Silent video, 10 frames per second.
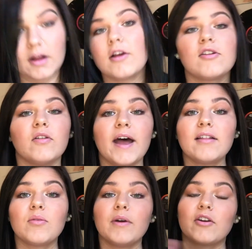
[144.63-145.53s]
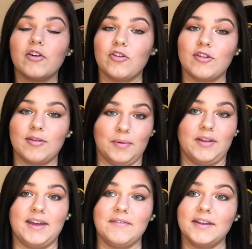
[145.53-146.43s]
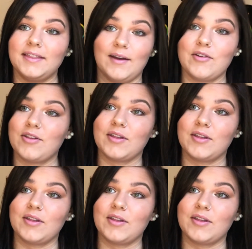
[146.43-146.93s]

So that's what Christians believe, and that was just